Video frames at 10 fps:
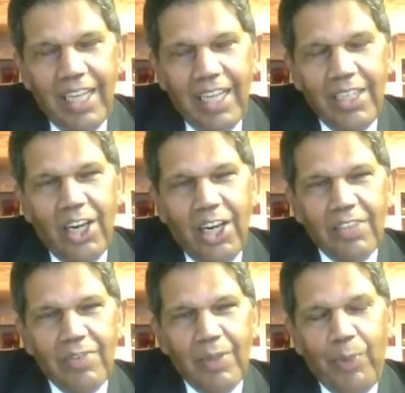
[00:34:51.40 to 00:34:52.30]
art of the
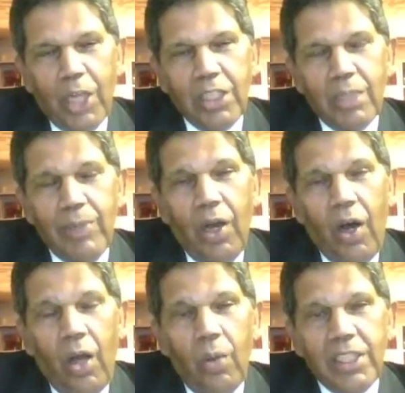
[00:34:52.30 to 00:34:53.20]
possible,
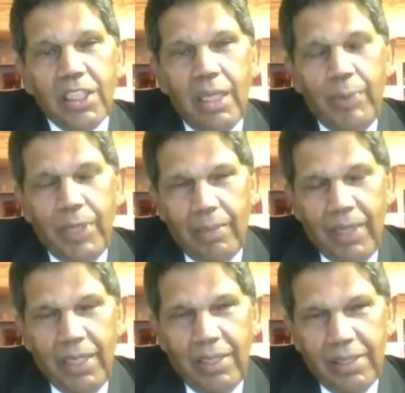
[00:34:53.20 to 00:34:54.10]
always keeping in
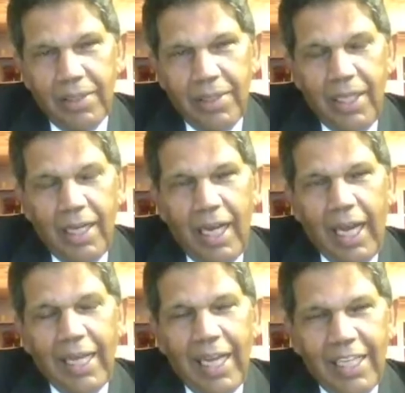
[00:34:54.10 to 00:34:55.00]
mind.
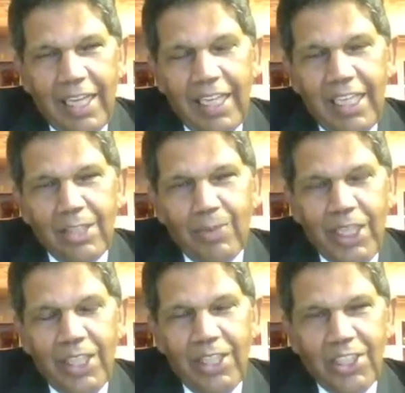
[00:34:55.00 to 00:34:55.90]
I need to
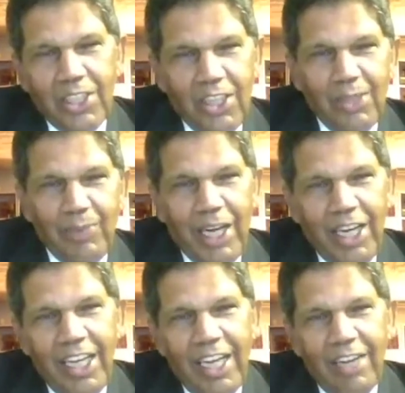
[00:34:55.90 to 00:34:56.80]
bring in this concept.
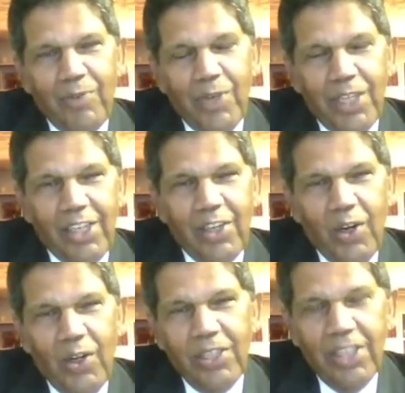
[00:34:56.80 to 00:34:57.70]
I have what I
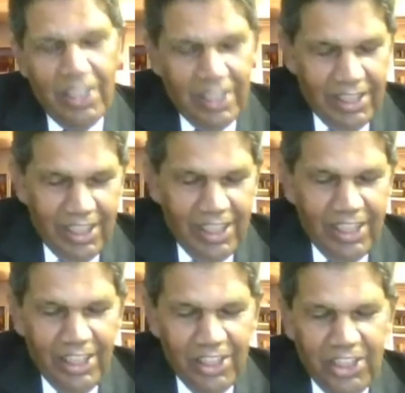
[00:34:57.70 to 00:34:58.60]
call
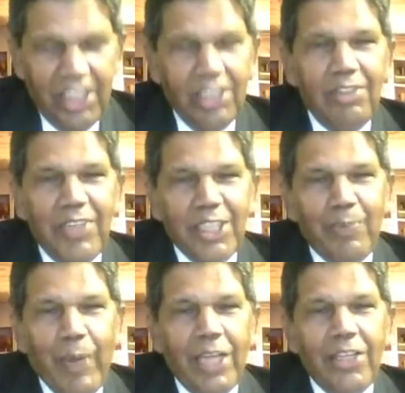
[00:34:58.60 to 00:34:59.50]
the theory of
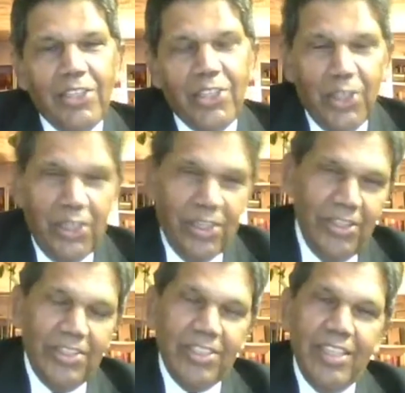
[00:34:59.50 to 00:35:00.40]
expanding
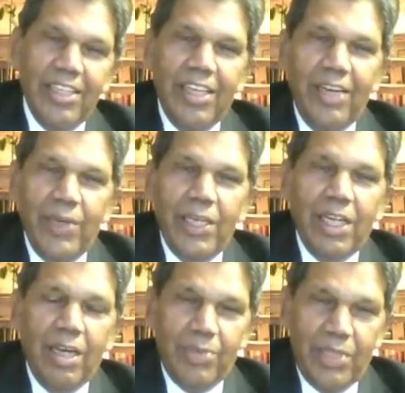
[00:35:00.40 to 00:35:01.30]
circles when
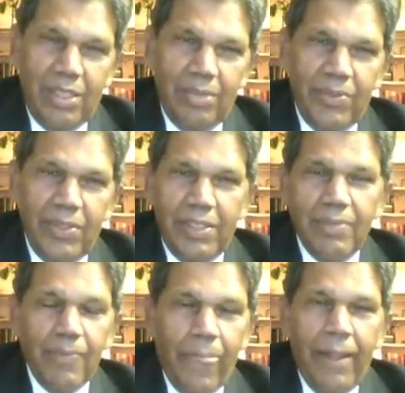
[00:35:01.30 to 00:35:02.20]
it comes to human
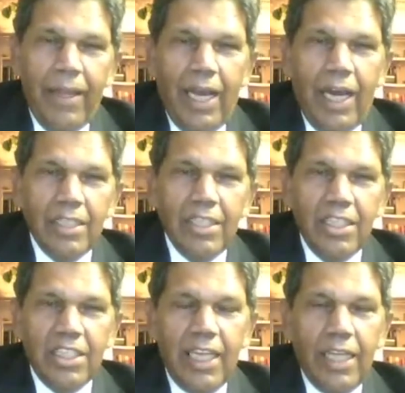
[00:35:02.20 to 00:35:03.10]
rights. At the
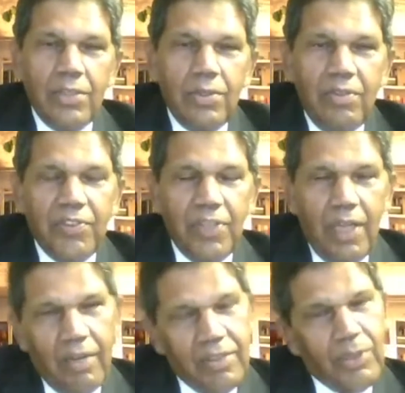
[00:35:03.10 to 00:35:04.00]
center of some